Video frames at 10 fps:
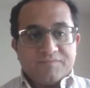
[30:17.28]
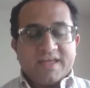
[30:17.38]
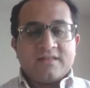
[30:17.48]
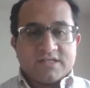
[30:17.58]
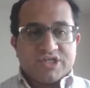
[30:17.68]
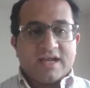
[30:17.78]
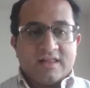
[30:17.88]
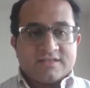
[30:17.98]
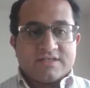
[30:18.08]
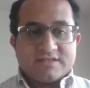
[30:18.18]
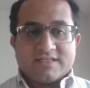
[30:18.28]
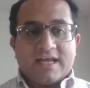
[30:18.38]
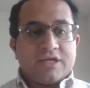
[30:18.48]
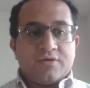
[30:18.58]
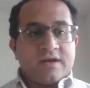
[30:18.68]
then the challenge is
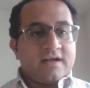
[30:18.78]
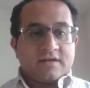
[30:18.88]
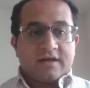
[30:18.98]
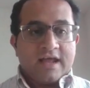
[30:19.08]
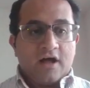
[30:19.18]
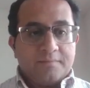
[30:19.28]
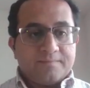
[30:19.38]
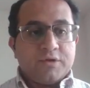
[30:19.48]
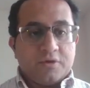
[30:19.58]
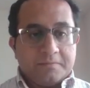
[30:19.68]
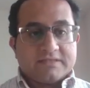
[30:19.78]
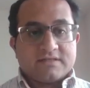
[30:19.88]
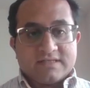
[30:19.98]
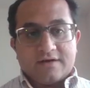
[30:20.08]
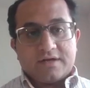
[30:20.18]
that you're not going to help your
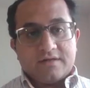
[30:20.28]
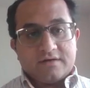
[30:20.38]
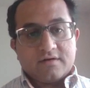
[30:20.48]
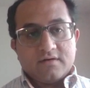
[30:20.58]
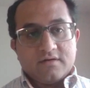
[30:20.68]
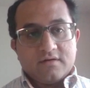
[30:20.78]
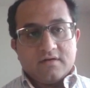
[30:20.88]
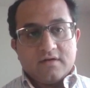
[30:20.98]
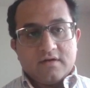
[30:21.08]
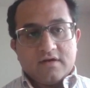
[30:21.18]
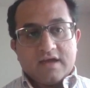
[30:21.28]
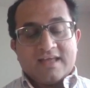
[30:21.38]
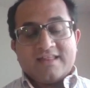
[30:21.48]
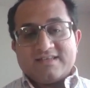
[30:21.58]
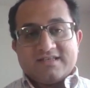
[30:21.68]
business out either.
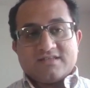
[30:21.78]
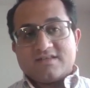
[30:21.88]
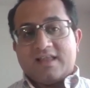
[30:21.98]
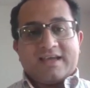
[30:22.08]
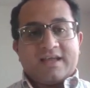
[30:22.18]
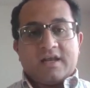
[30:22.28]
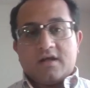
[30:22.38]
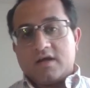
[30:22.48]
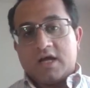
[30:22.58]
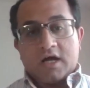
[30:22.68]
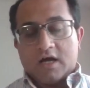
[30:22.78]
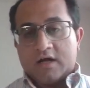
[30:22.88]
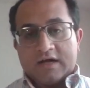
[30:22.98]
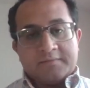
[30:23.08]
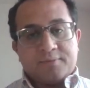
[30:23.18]
And this is like and
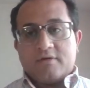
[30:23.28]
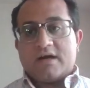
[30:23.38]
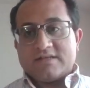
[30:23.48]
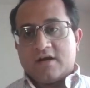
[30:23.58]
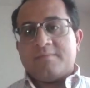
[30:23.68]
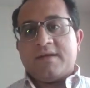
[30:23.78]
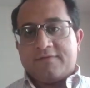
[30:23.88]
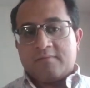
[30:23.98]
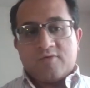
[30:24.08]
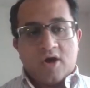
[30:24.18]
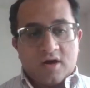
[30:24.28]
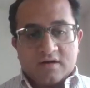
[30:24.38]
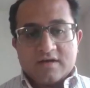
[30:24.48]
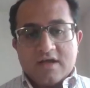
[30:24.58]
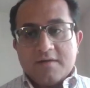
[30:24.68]
Parag, tell me if I'm
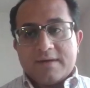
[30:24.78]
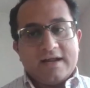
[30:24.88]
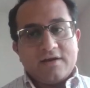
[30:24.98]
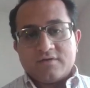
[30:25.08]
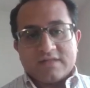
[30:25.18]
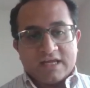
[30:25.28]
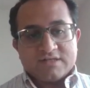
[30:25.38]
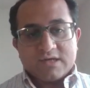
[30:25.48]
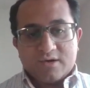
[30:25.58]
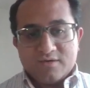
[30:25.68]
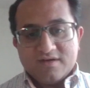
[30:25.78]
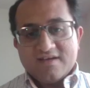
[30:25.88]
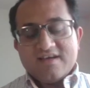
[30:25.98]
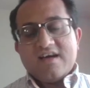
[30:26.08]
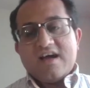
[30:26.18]
wrong, but I don't think so.
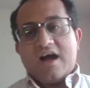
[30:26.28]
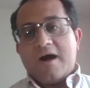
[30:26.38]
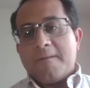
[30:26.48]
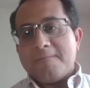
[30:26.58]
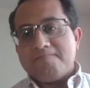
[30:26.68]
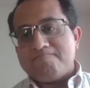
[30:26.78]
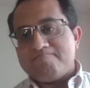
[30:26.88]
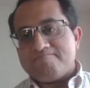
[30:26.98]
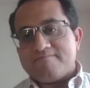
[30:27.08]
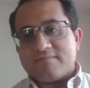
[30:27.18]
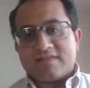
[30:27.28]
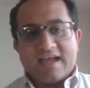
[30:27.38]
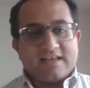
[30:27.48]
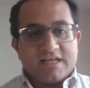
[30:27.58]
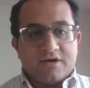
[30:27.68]

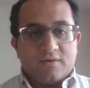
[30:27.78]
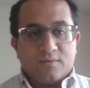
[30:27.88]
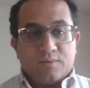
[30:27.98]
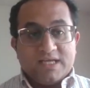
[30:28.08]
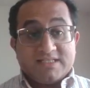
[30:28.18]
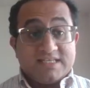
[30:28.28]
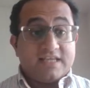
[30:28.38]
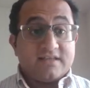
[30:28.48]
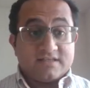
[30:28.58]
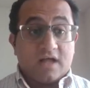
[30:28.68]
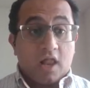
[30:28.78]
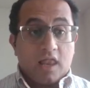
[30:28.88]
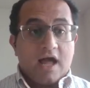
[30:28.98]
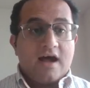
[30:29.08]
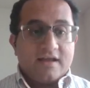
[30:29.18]
That, we see this a
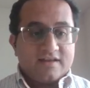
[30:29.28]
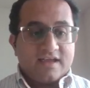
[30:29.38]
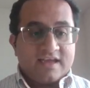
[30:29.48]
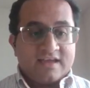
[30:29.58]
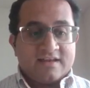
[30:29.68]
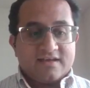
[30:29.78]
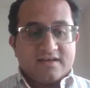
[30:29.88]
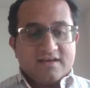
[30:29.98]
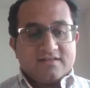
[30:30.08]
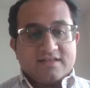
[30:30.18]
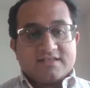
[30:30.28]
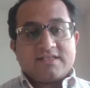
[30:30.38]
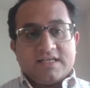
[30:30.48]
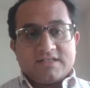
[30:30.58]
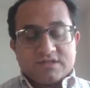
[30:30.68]
lot, and this
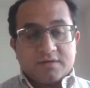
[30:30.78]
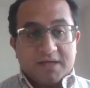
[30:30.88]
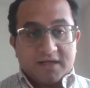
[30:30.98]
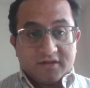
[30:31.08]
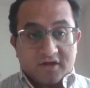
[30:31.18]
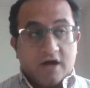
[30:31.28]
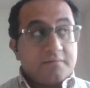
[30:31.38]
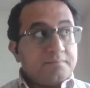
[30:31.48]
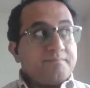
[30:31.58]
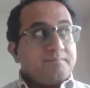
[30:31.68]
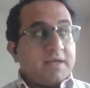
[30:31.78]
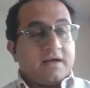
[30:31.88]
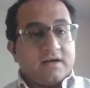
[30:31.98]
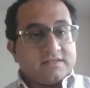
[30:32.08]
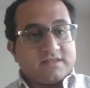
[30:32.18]
needs to be thought,
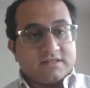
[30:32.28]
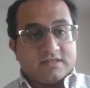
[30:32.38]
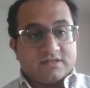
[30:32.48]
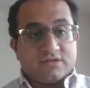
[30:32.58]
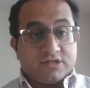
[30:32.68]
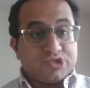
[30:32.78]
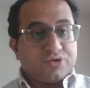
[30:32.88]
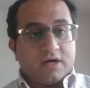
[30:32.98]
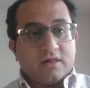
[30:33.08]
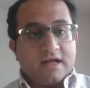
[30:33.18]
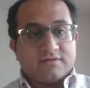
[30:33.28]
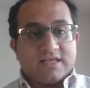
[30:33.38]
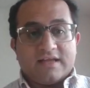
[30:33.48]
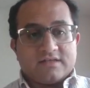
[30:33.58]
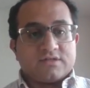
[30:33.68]
because the struggle
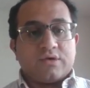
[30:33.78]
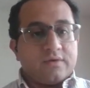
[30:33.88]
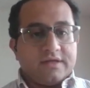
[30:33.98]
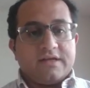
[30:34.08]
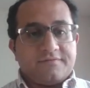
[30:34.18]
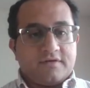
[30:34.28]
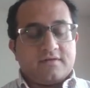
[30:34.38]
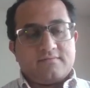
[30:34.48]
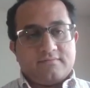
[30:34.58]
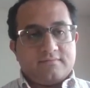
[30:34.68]
outside is totally different.